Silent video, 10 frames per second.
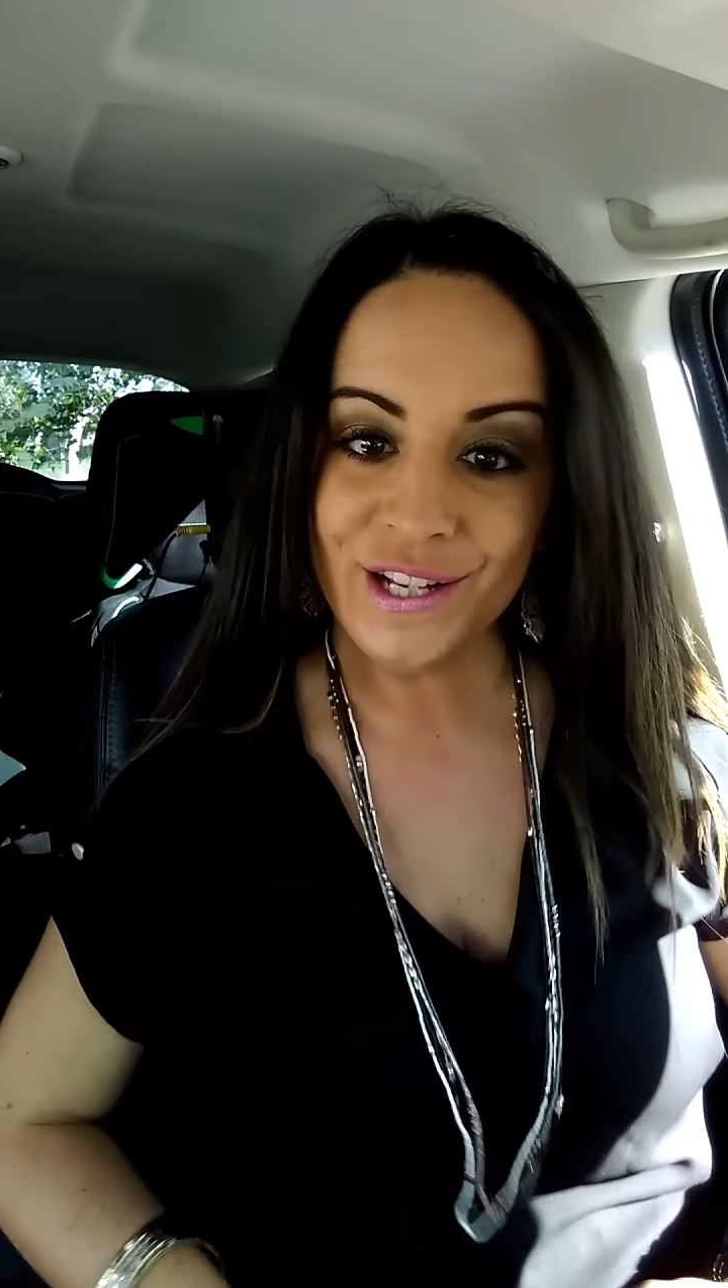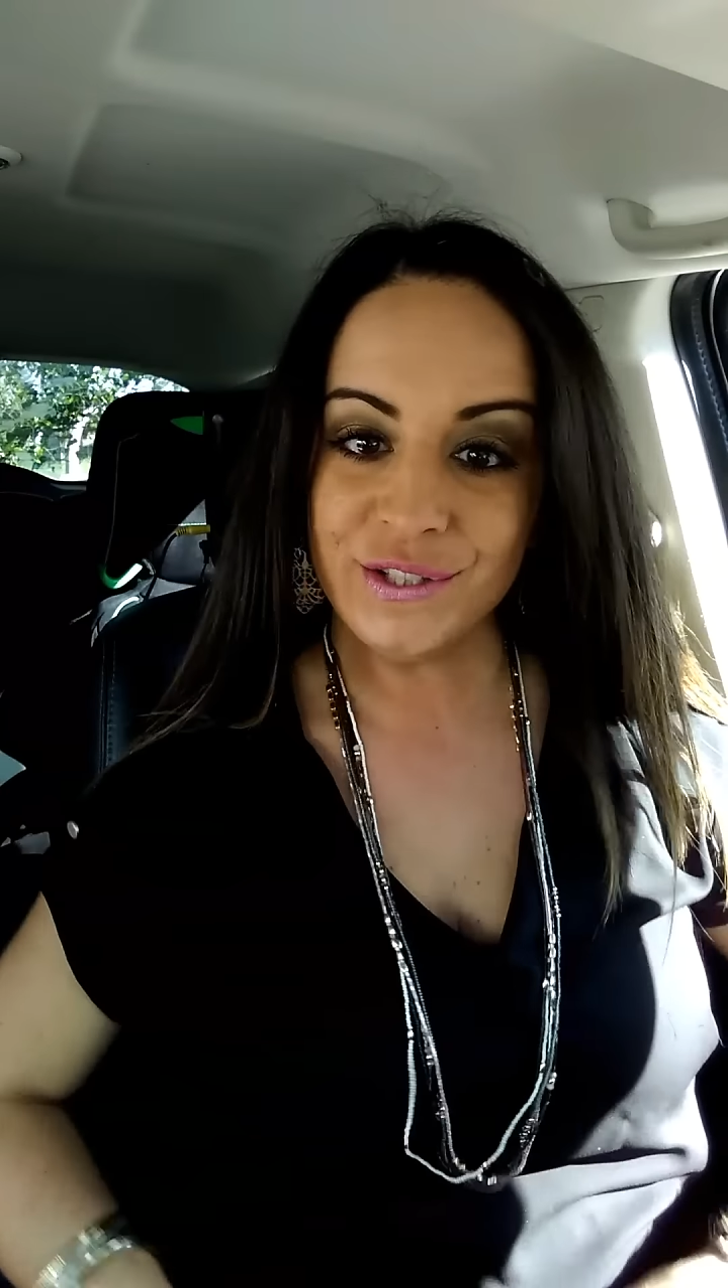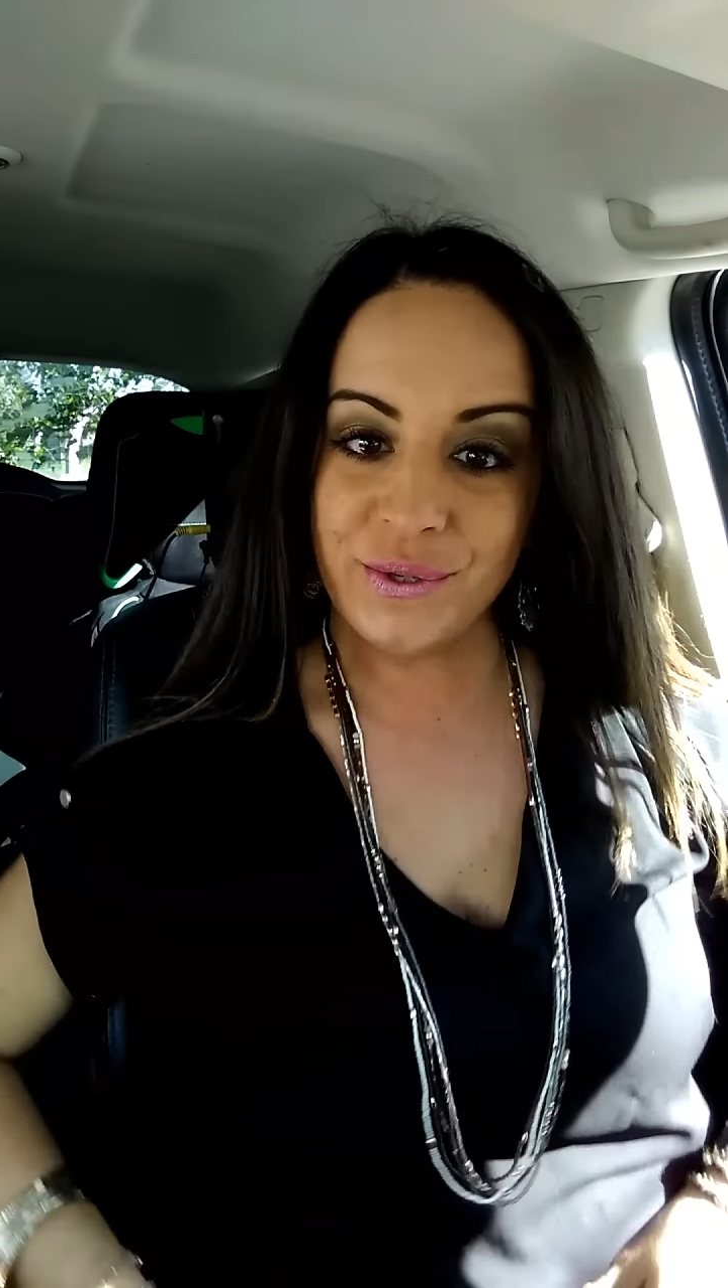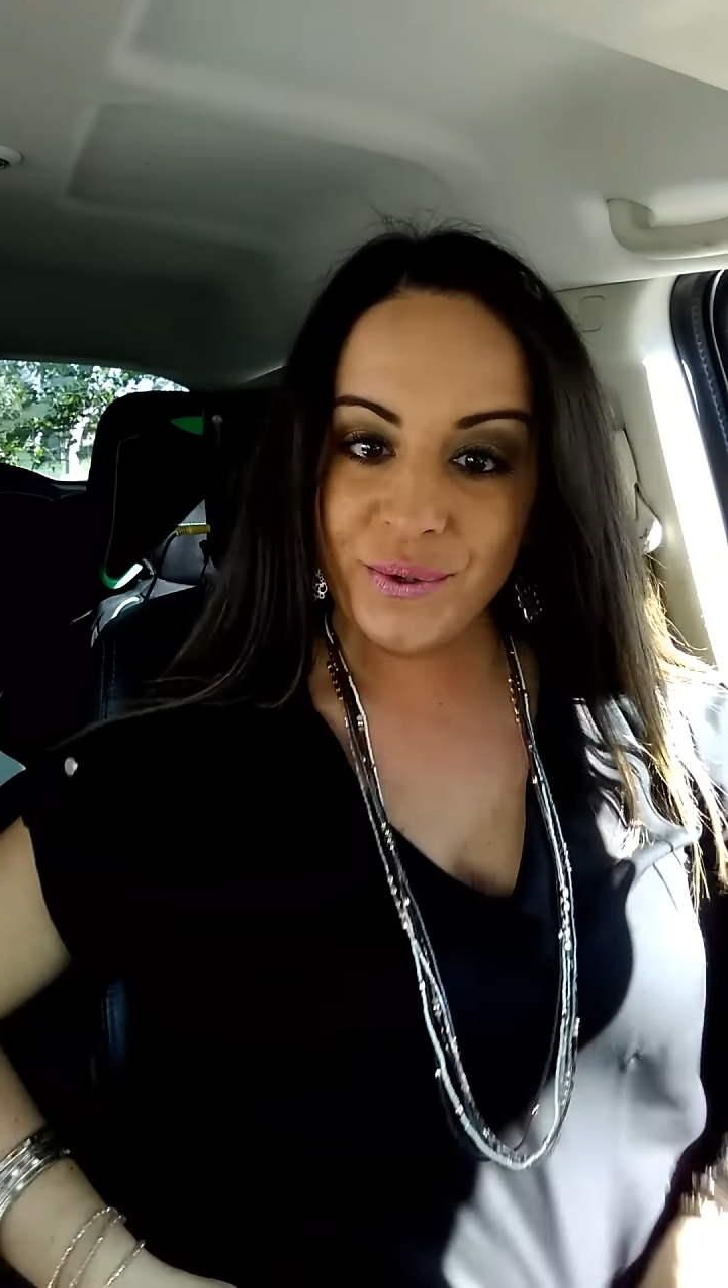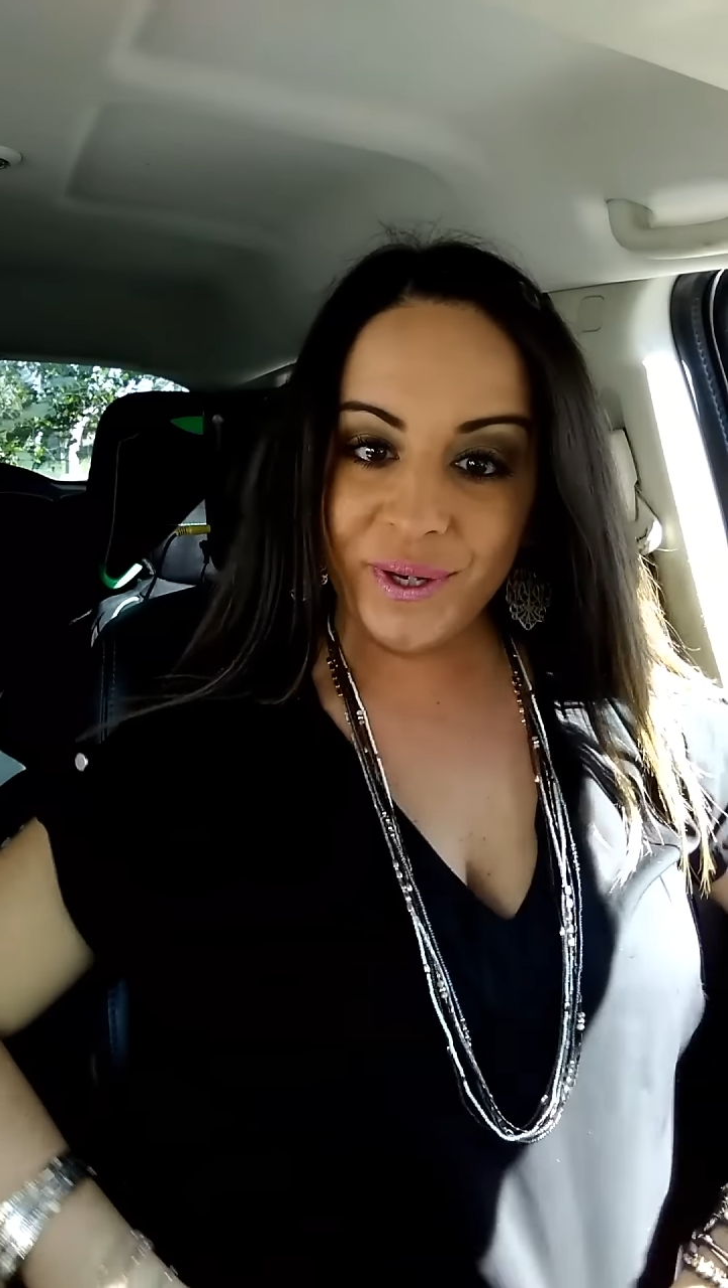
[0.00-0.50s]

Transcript: So you